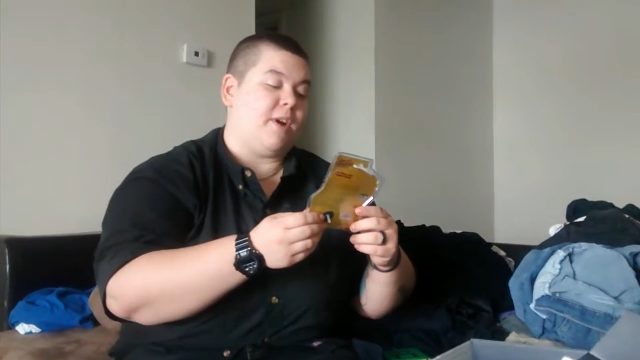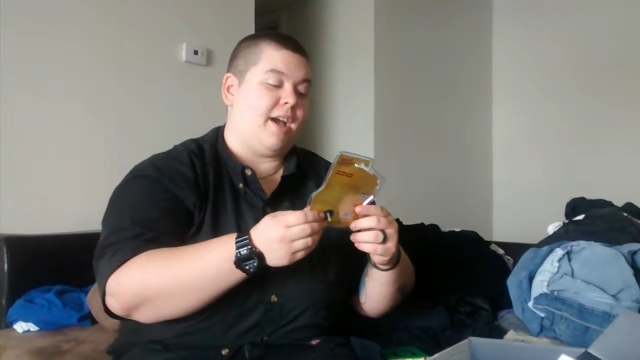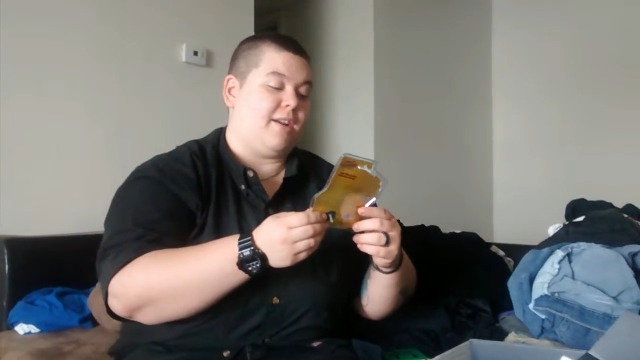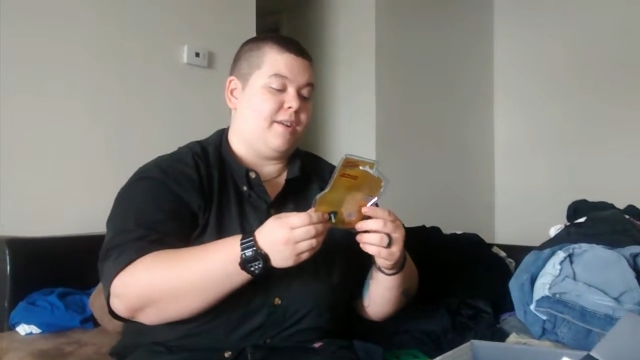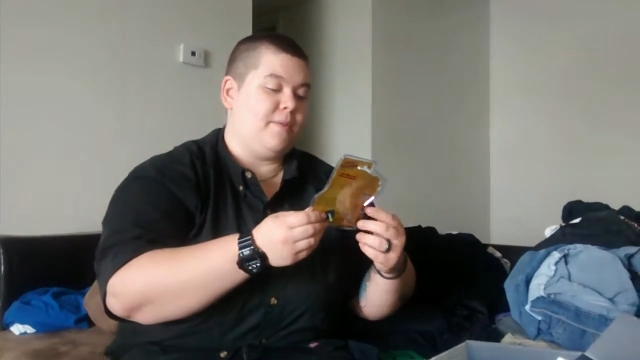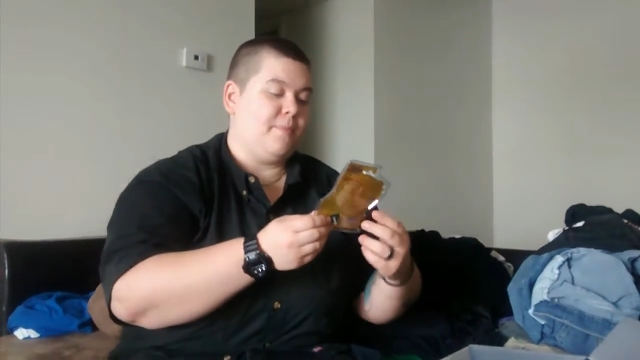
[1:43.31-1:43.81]

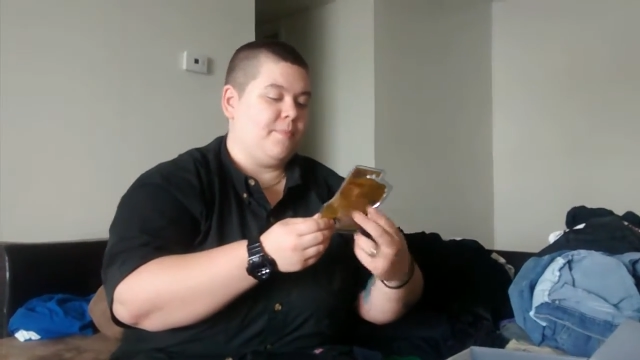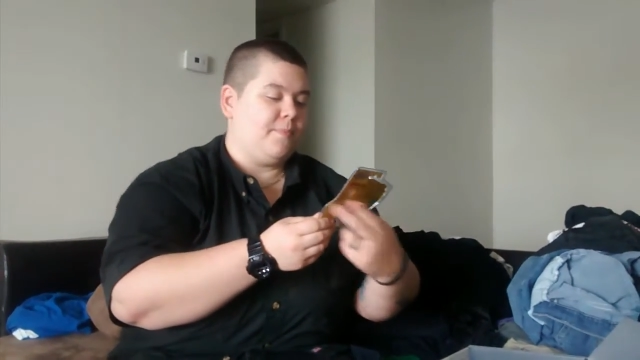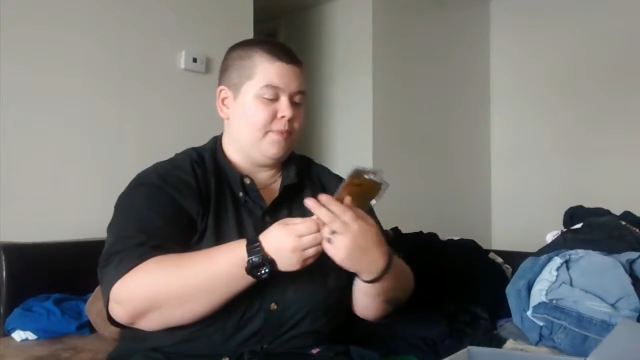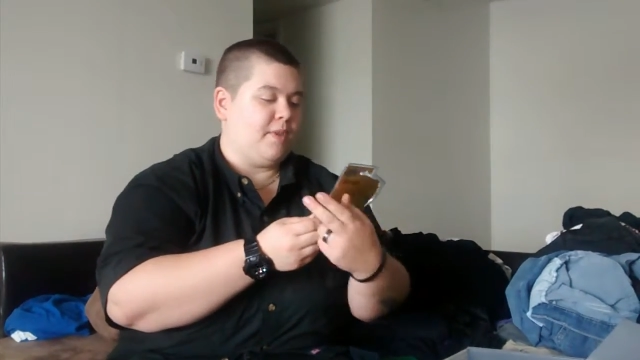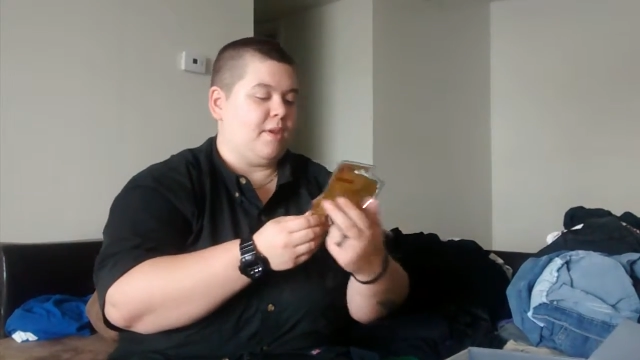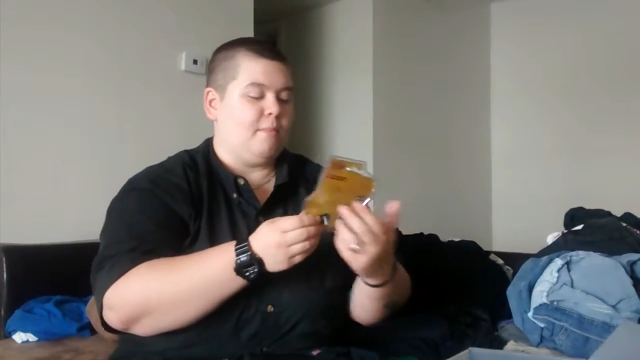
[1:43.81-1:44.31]
Fighter,
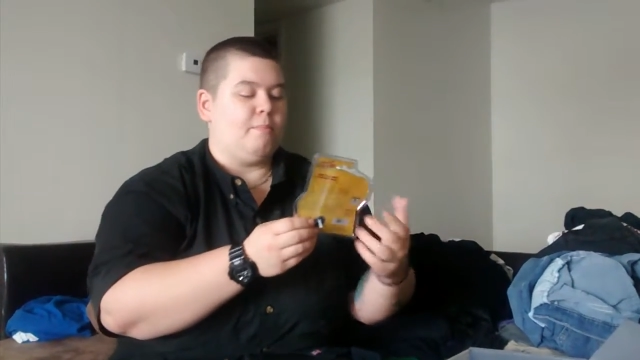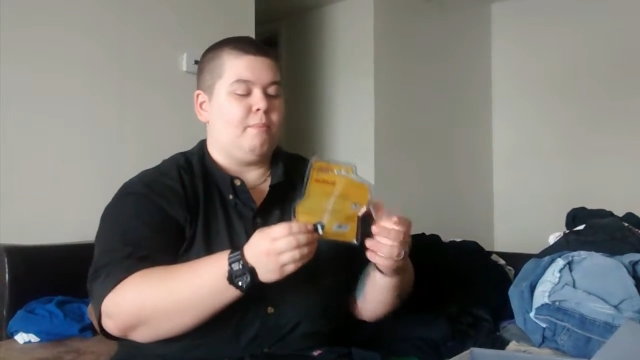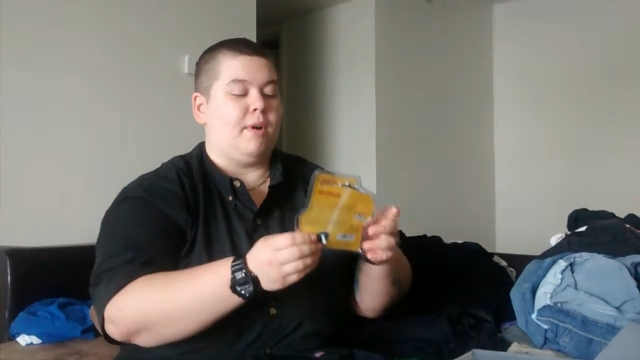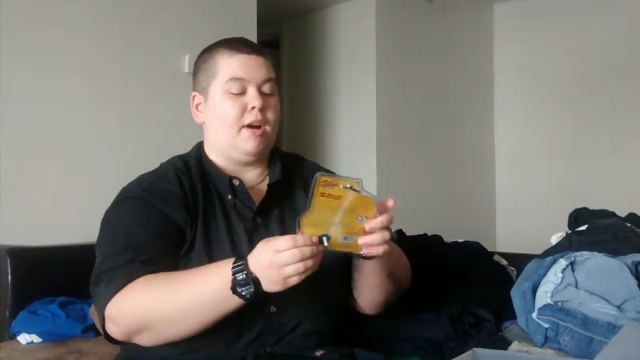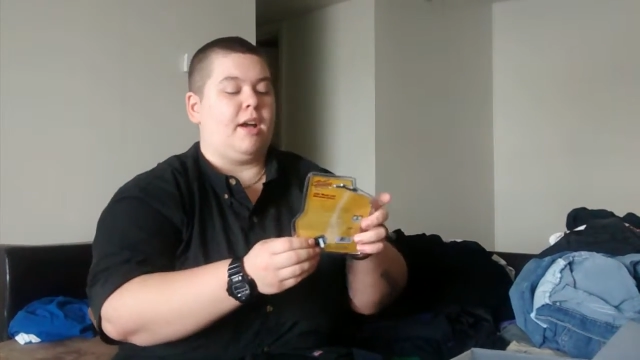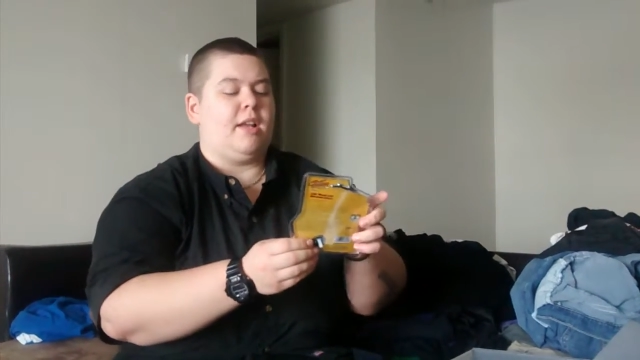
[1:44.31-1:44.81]

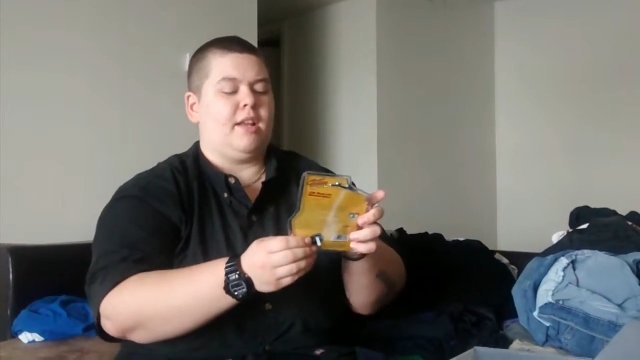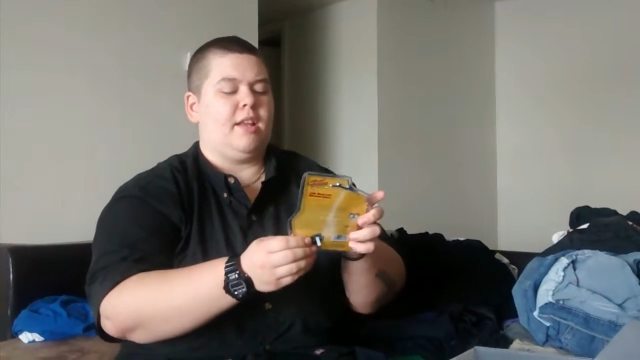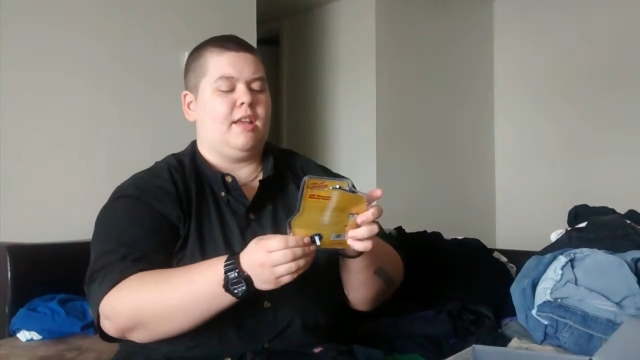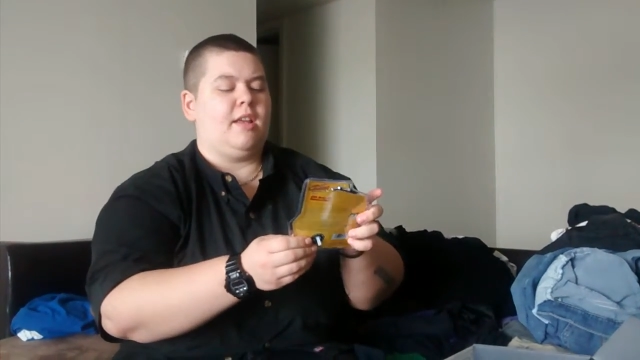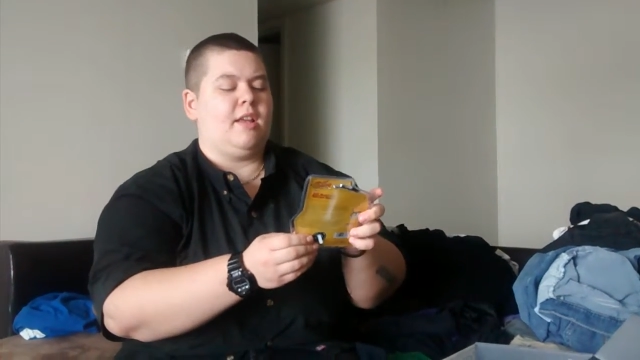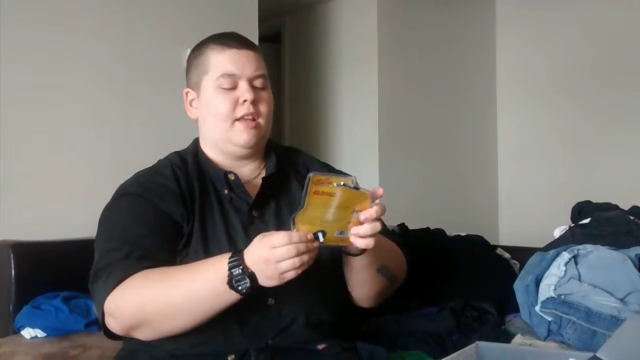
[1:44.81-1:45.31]
but